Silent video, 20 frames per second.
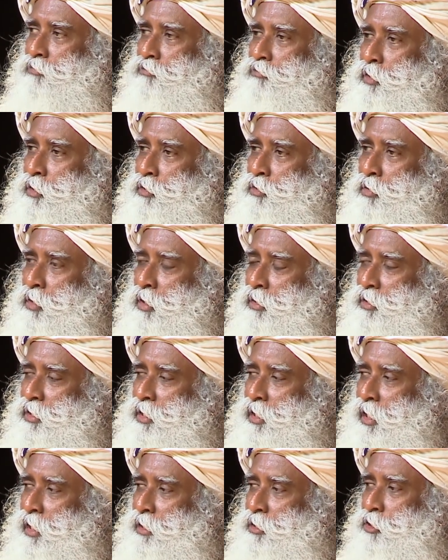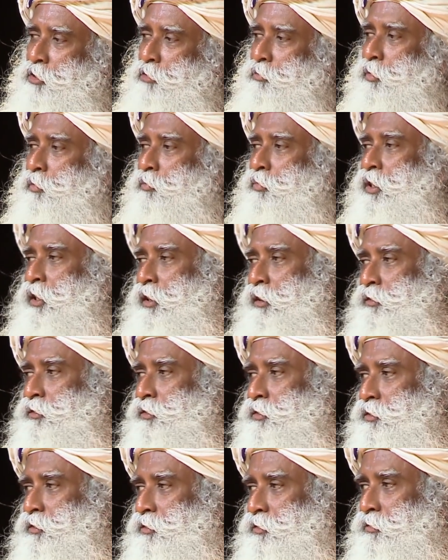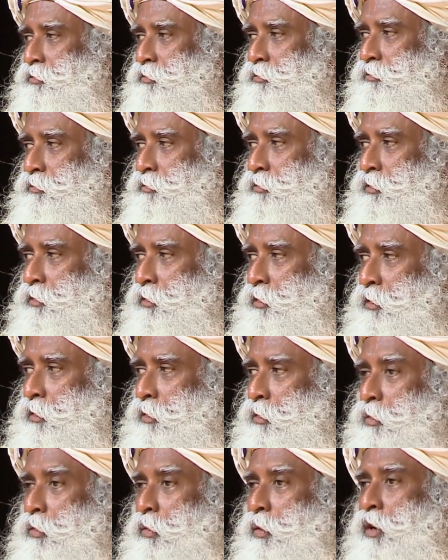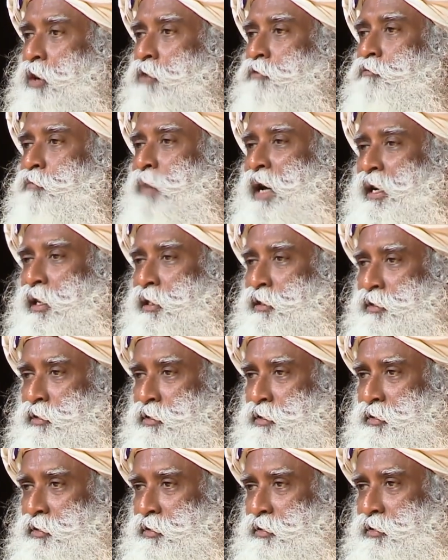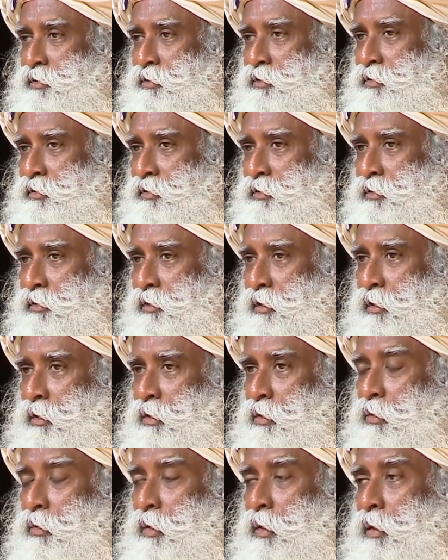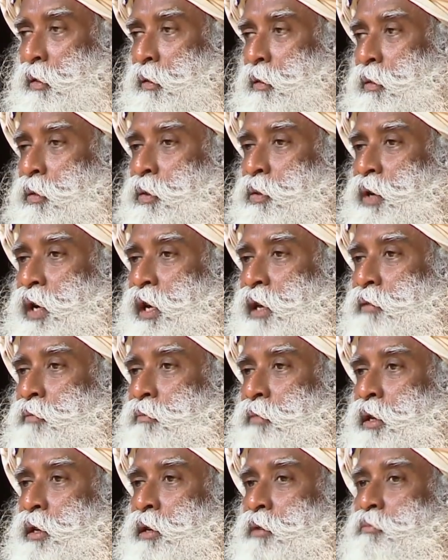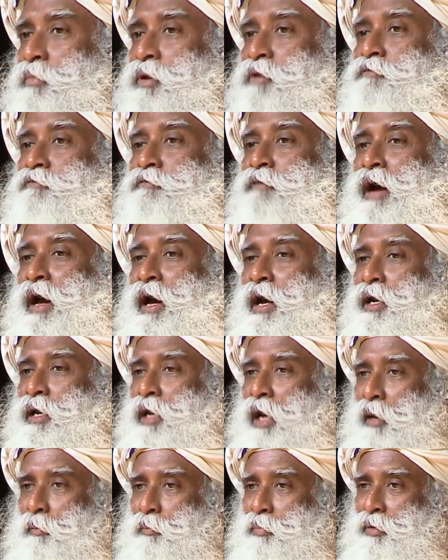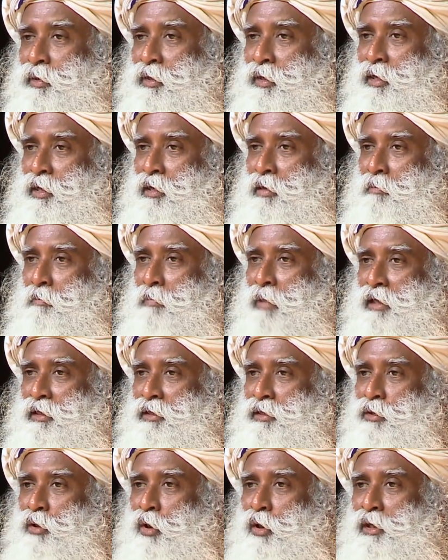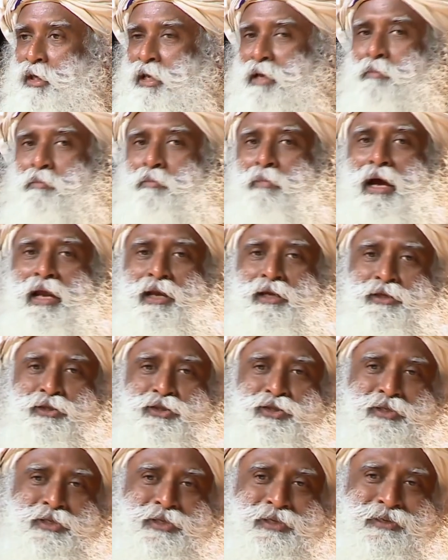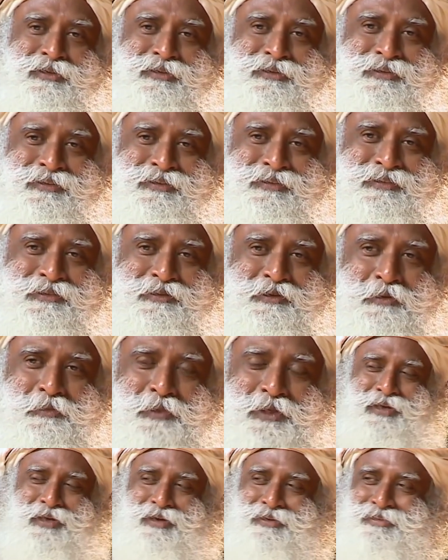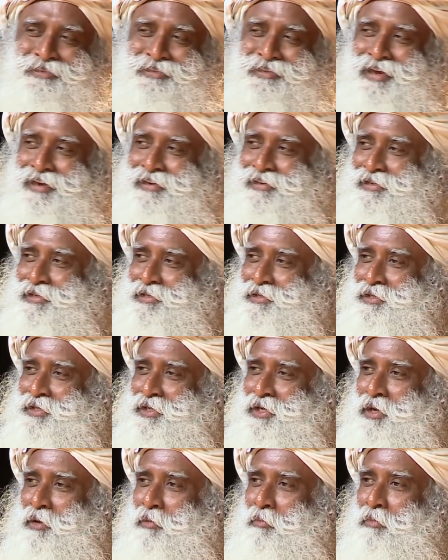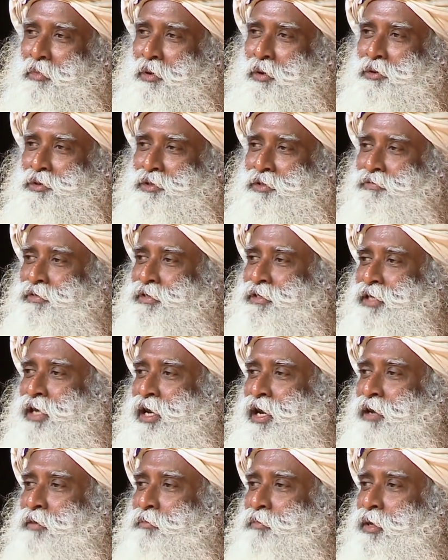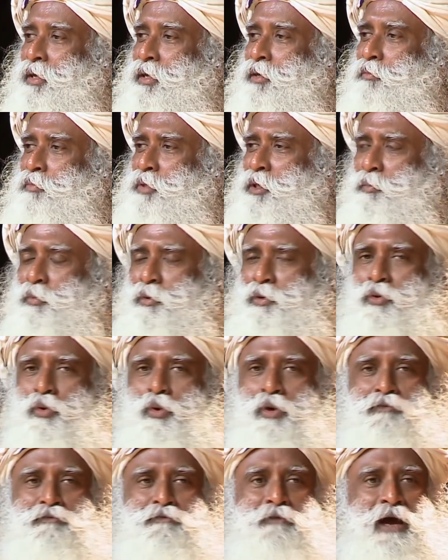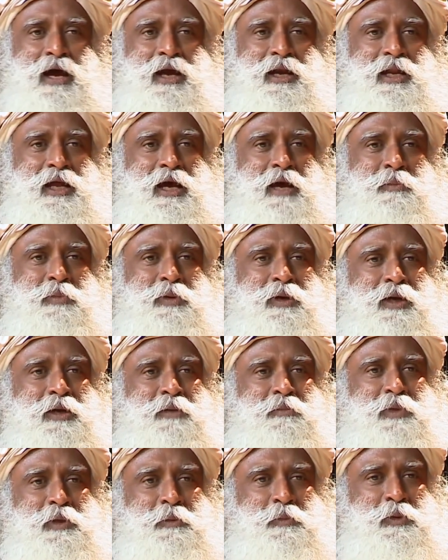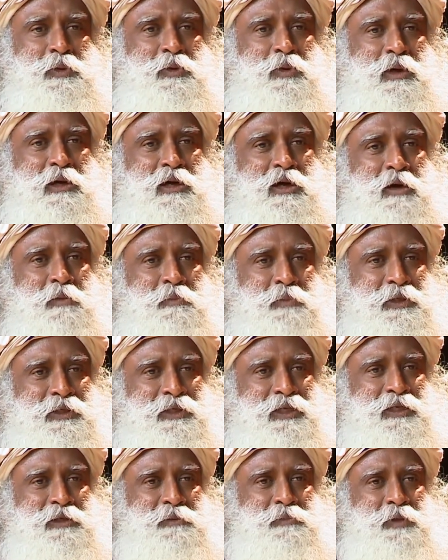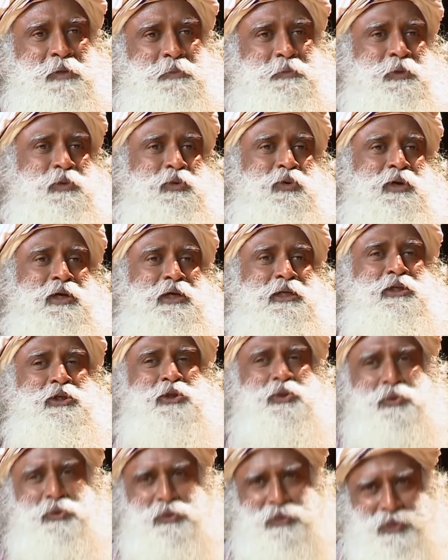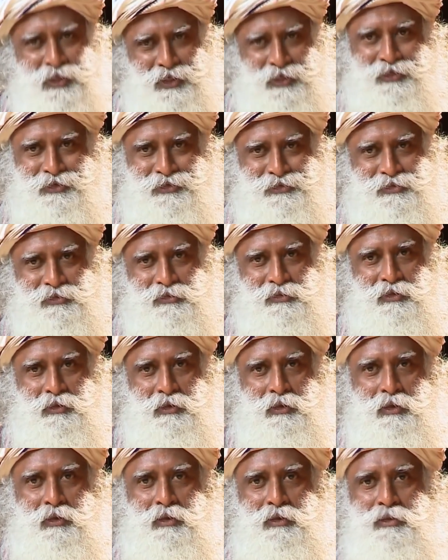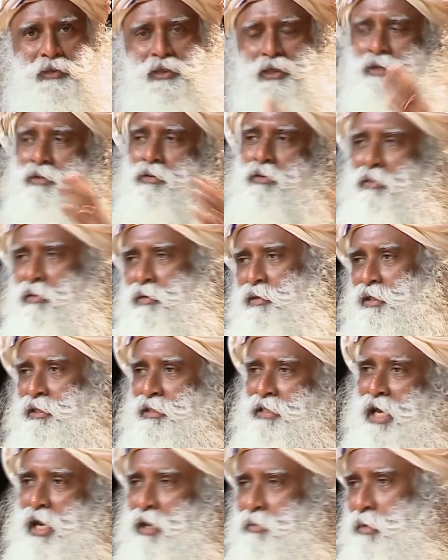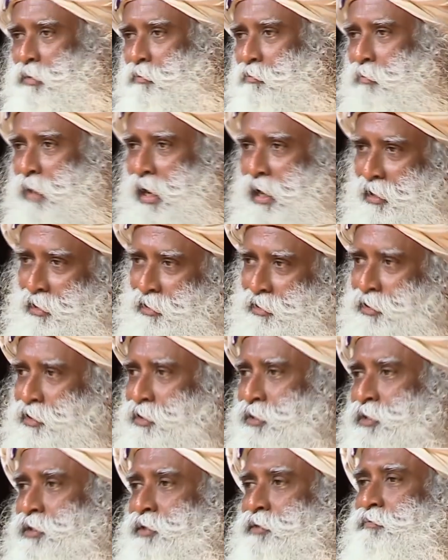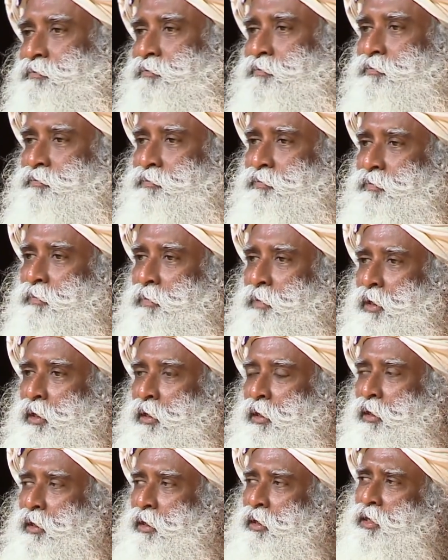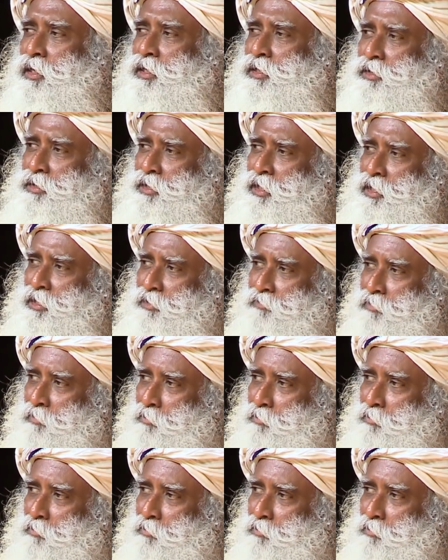If we do not create human beings who are of balance, who are… who can be fired up but not imbalanced, you understand this, most of the time people who are fired up, people who are competent, people who can do things, they're all the time imbalanced. In a state of